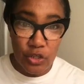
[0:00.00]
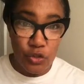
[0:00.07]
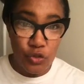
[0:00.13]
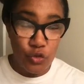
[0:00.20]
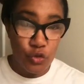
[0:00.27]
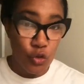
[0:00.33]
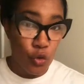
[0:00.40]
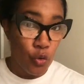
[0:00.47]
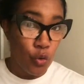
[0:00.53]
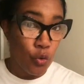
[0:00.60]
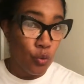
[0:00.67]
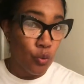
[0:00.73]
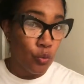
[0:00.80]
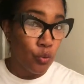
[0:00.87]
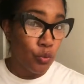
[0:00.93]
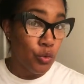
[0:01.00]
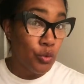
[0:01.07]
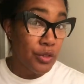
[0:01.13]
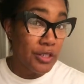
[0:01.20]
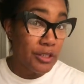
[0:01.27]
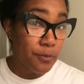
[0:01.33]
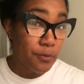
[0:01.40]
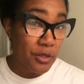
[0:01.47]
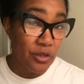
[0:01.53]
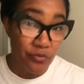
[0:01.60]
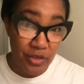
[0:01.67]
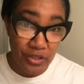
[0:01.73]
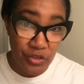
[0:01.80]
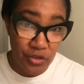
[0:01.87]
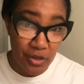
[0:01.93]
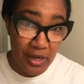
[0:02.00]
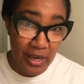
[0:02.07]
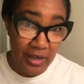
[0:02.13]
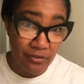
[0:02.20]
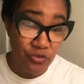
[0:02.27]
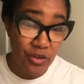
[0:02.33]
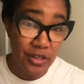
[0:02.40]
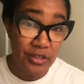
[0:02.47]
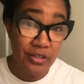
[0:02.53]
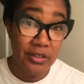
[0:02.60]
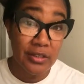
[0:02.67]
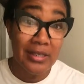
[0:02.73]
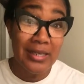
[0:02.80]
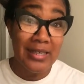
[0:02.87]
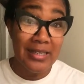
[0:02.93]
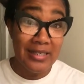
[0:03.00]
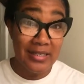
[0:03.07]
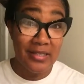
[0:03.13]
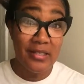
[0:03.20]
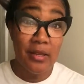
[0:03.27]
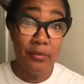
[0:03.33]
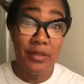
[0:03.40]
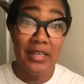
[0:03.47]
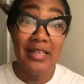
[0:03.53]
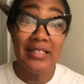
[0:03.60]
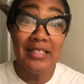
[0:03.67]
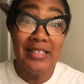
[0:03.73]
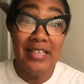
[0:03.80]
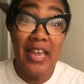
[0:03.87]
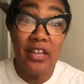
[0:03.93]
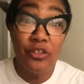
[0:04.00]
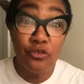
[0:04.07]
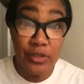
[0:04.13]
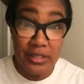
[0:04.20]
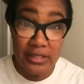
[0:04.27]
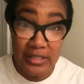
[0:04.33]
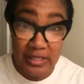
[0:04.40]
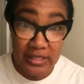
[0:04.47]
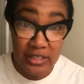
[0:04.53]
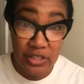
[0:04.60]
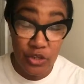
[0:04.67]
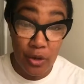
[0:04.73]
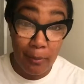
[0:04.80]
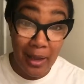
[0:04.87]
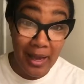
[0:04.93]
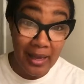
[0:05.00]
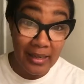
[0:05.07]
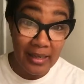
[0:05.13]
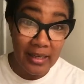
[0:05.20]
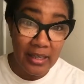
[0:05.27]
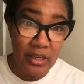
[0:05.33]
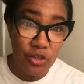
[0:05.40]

So you're going to spend the rest of your life trying to get something that's naturally done in your body.